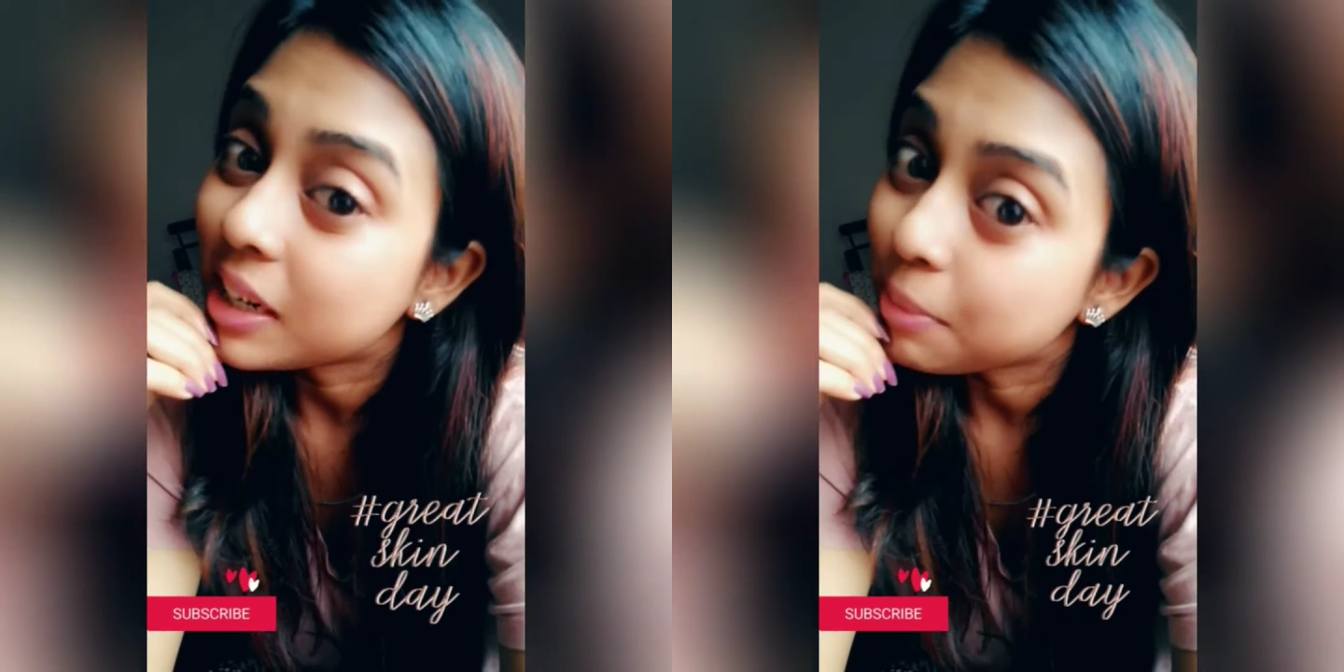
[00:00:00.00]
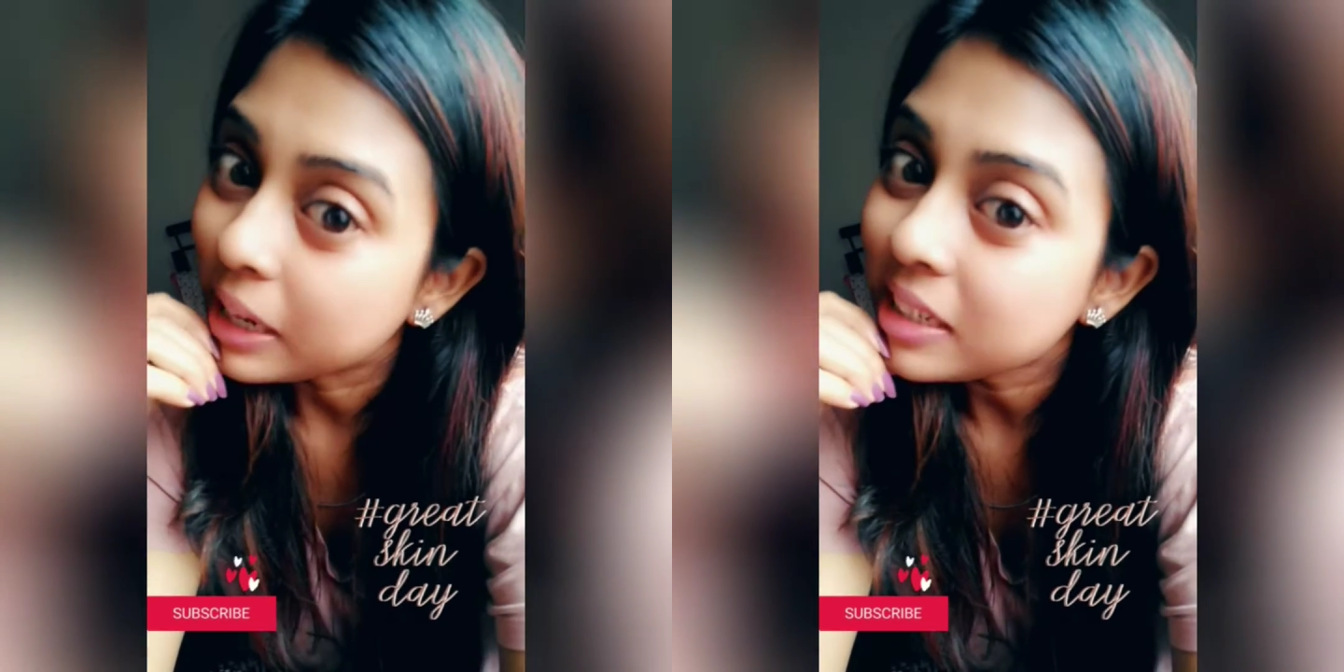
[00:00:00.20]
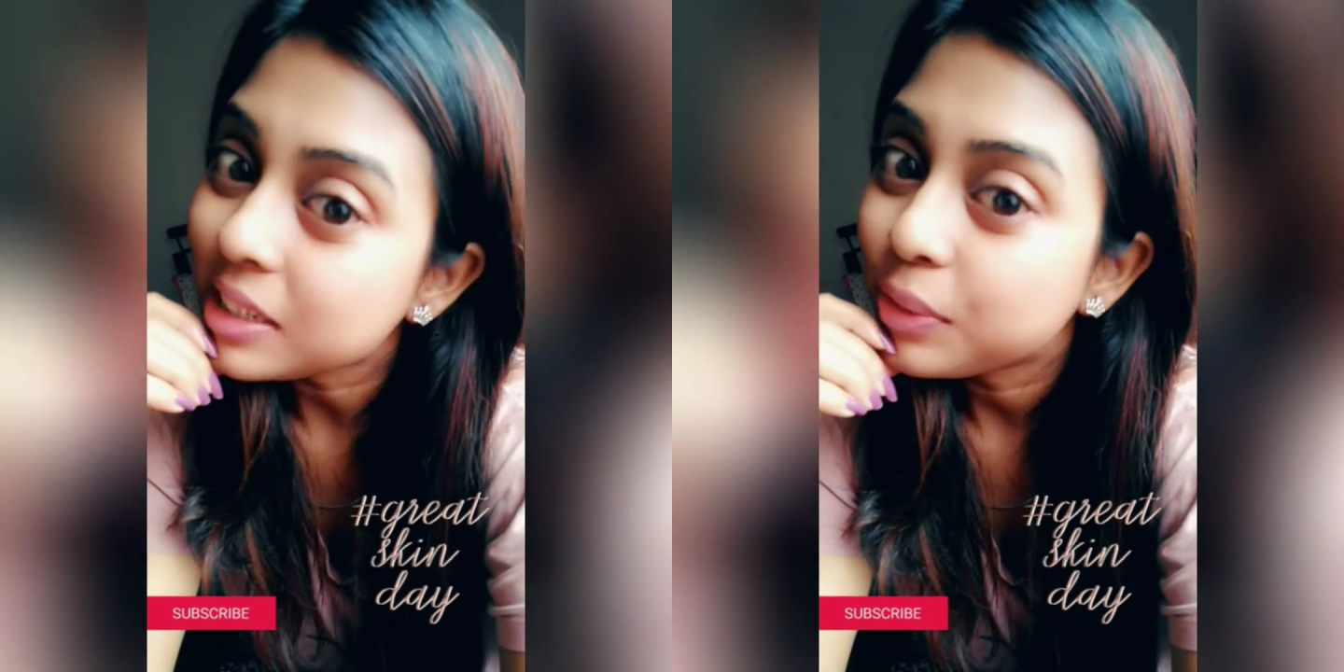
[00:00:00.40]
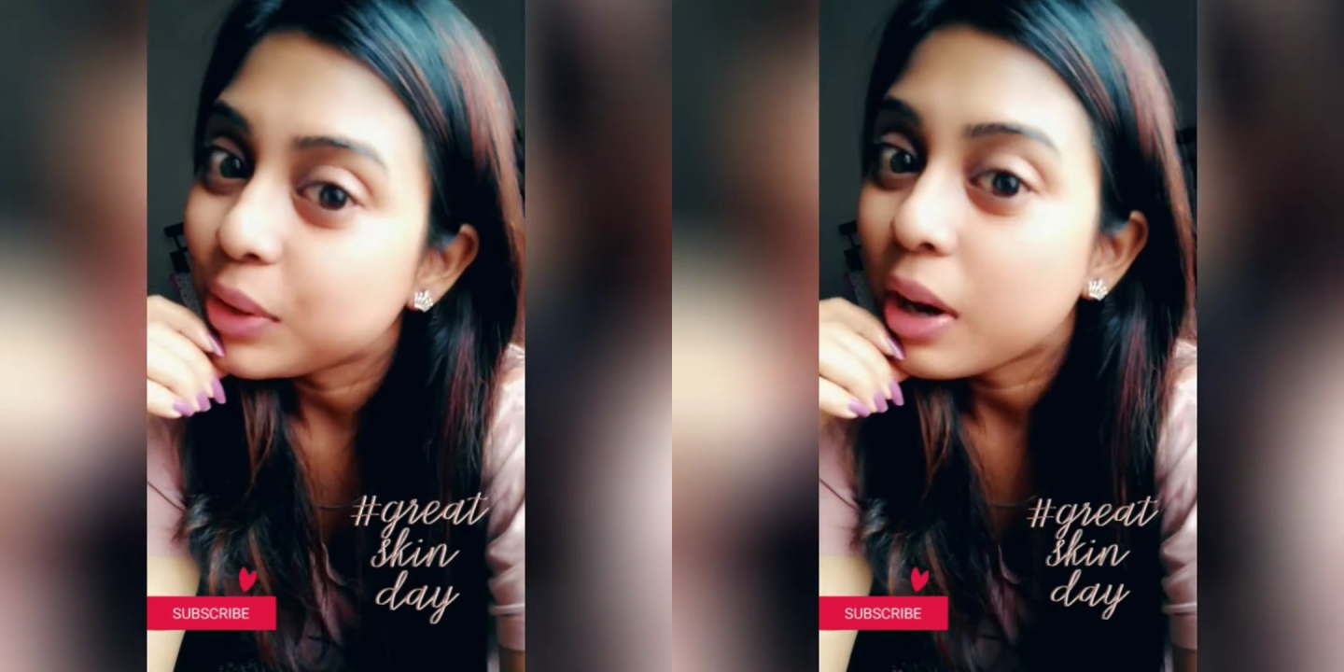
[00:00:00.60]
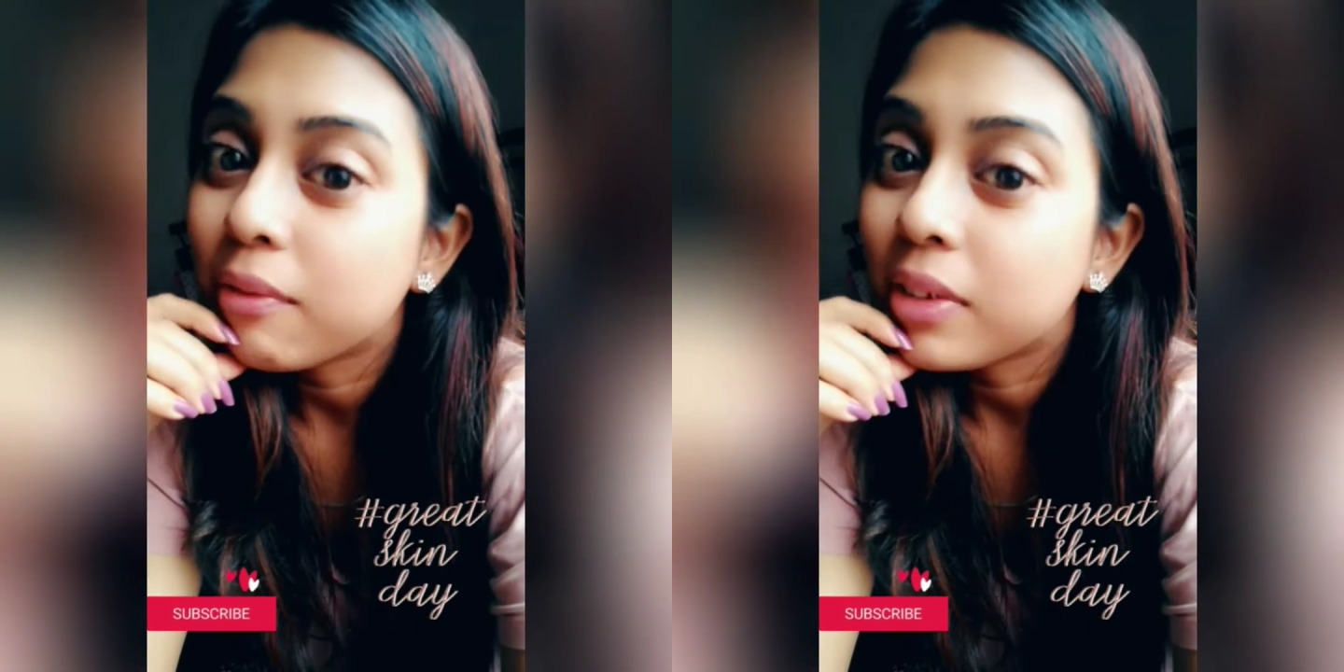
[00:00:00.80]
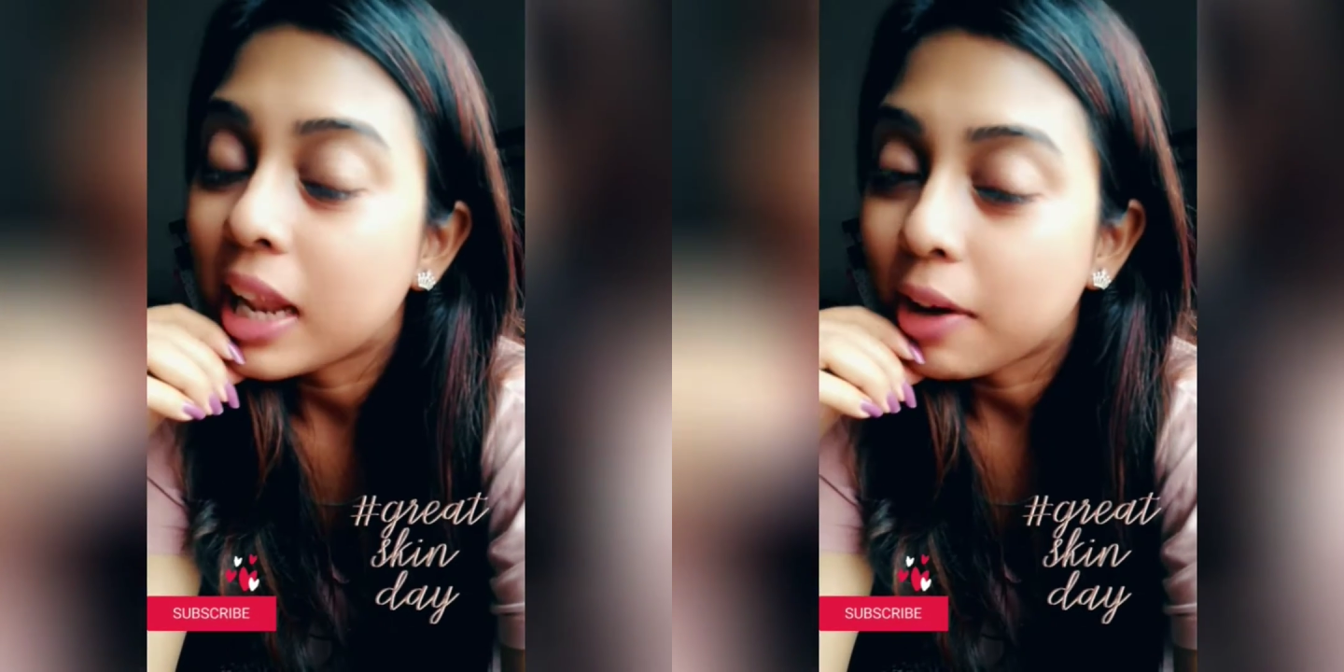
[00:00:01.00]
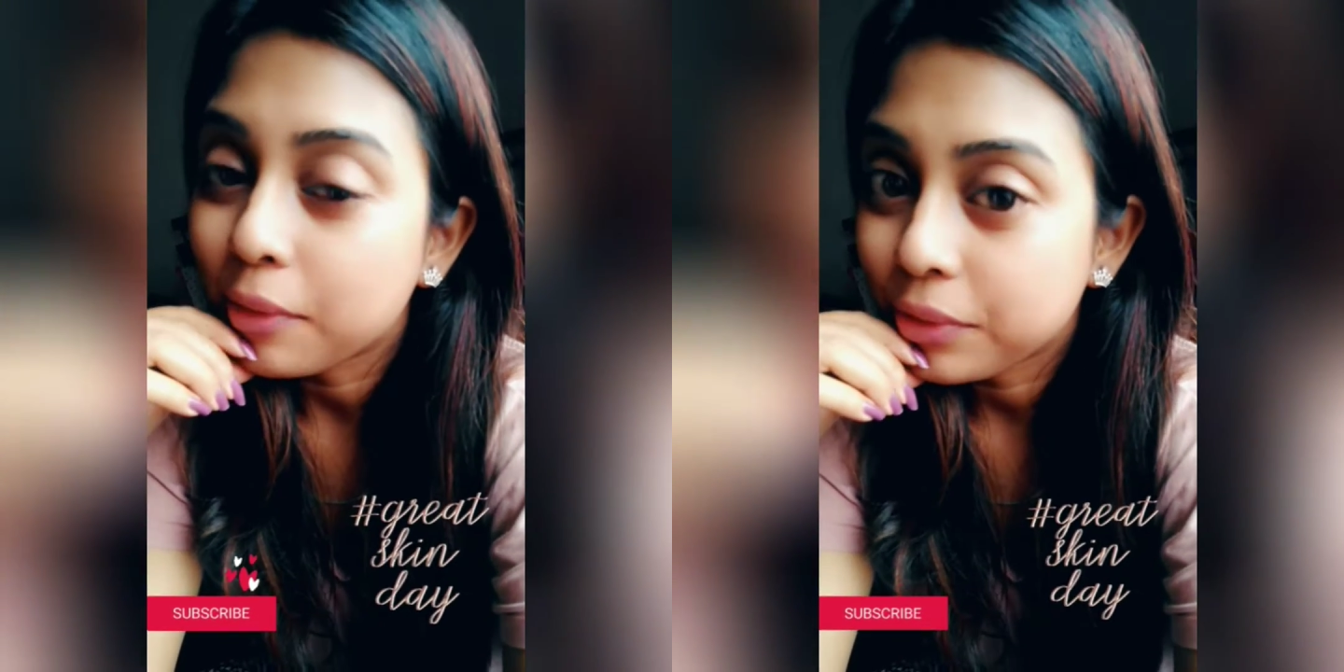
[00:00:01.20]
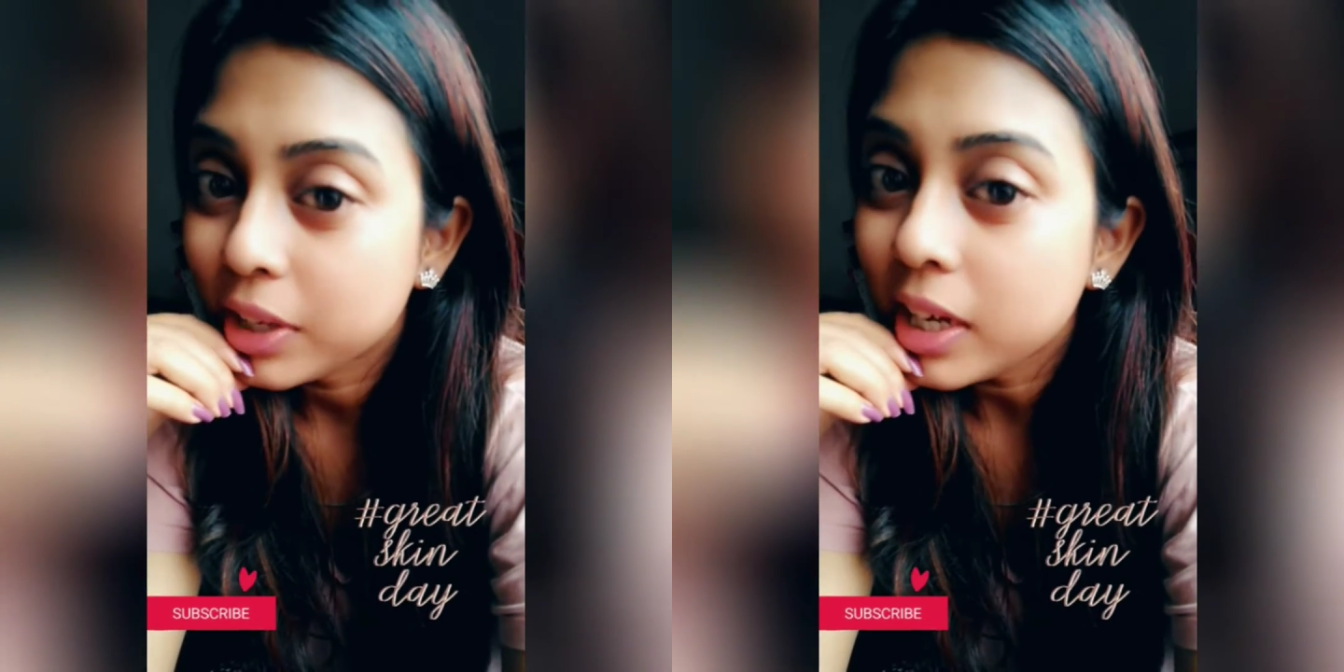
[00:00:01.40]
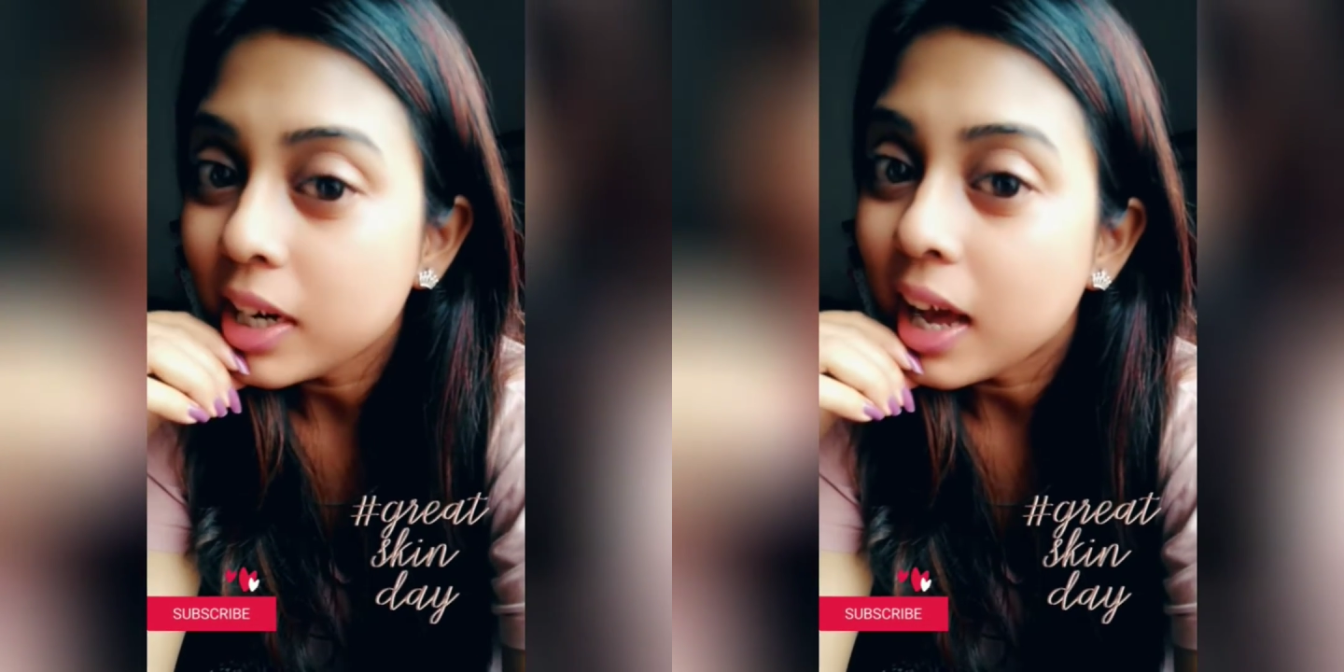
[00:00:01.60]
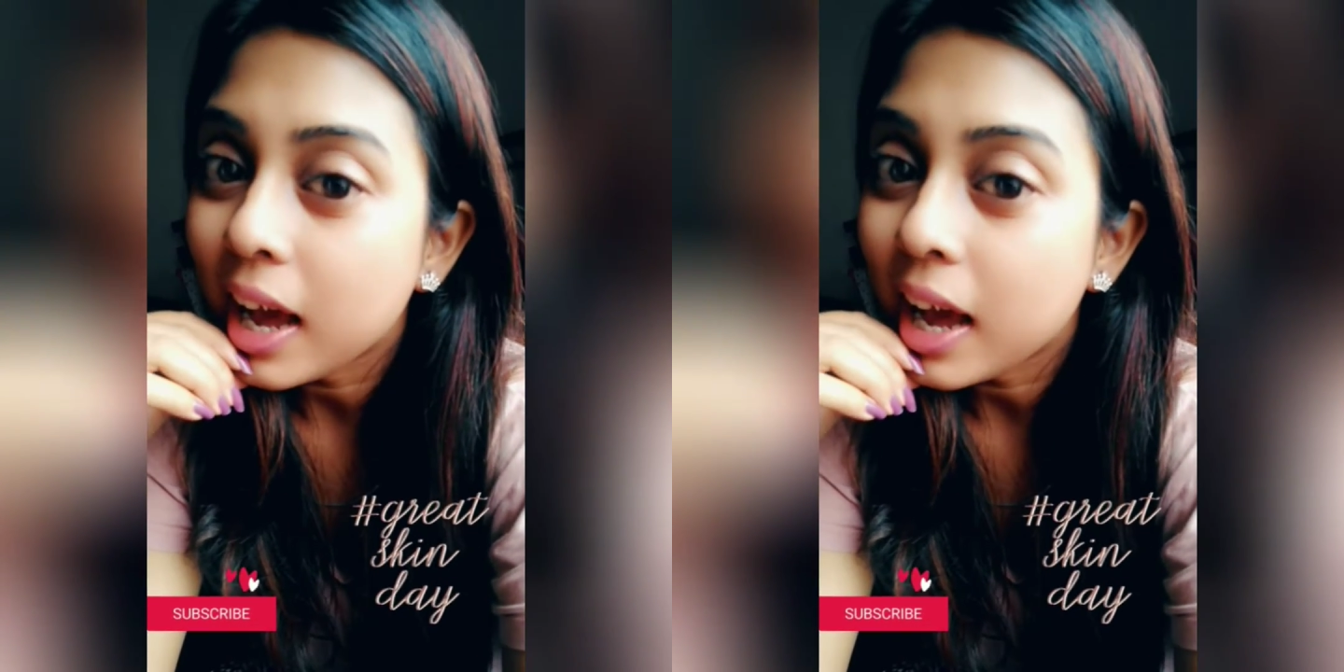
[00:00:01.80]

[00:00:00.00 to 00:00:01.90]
comment if you have loved it,